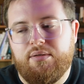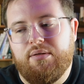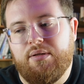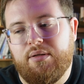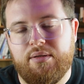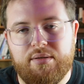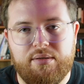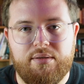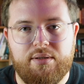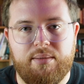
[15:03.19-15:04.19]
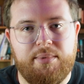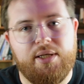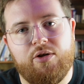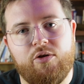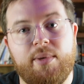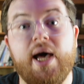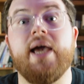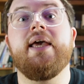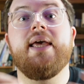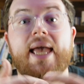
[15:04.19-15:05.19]
I mean, who am I?
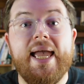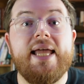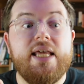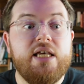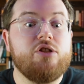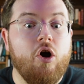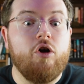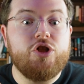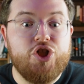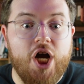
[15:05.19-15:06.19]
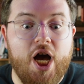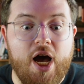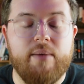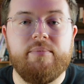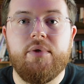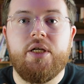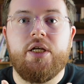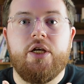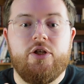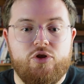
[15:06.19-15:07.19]
It is our job
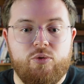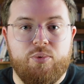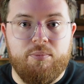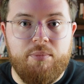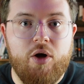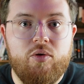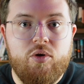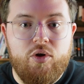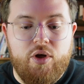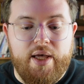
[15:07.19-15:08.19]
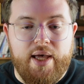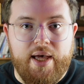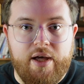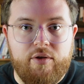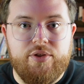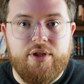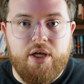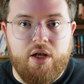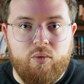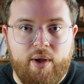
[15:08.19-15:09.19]
to promote health
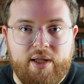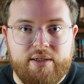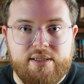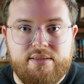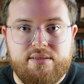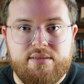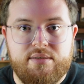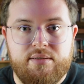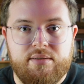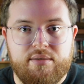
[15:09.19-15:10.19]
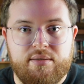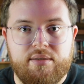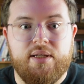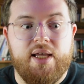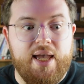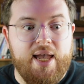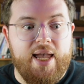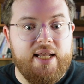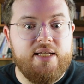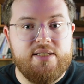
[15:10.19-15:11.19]
and wellness.
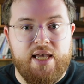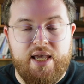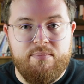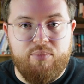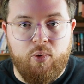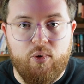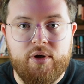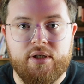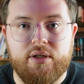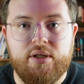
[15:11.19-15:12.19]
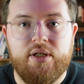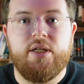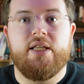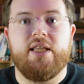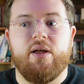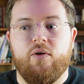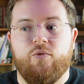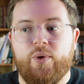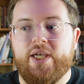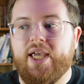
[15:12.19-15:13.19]
It is important that if
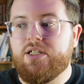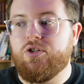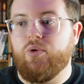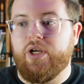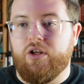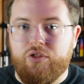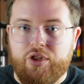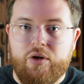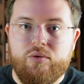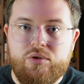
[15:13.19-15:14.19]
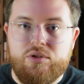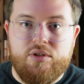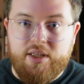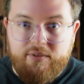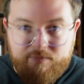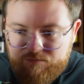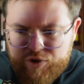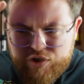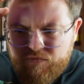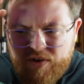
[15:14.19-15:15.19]
we can't agree on those,
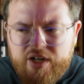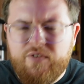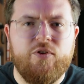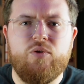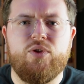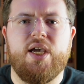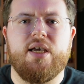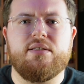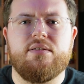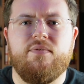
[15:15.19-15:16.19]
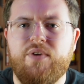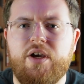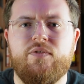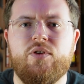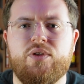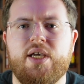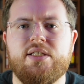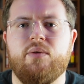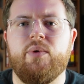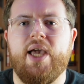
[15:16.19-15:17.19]
just very few things
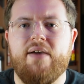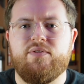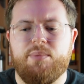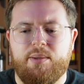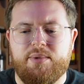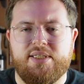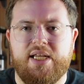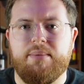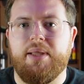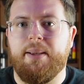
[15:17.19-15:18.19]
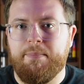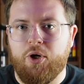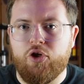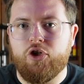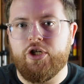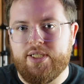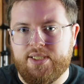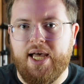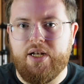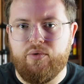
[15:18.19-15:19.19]
that we have to be able to stand up. Like murder is
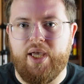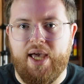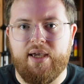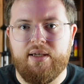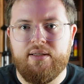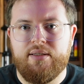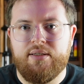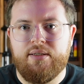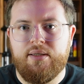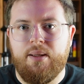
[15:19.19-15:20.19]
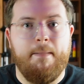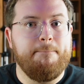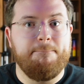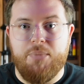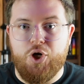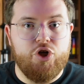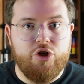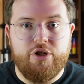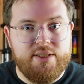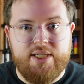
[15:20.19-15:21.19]
not okay.
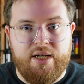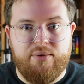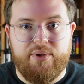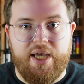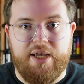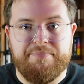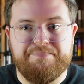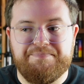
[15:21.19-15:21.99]
Murder is not okay.